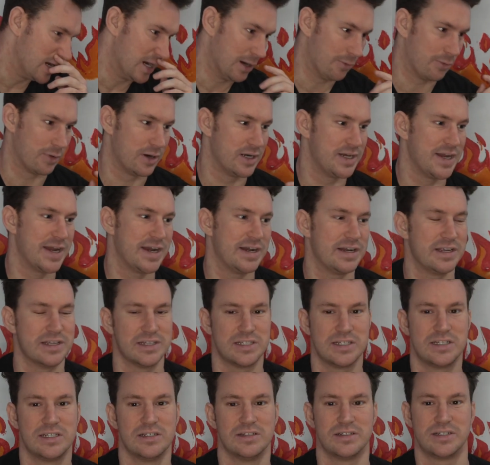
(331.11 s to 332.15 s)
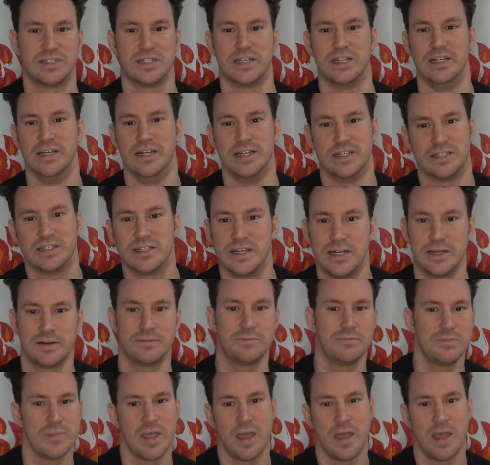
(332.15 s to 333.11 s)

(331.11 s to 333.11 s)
where Danny is still seen as like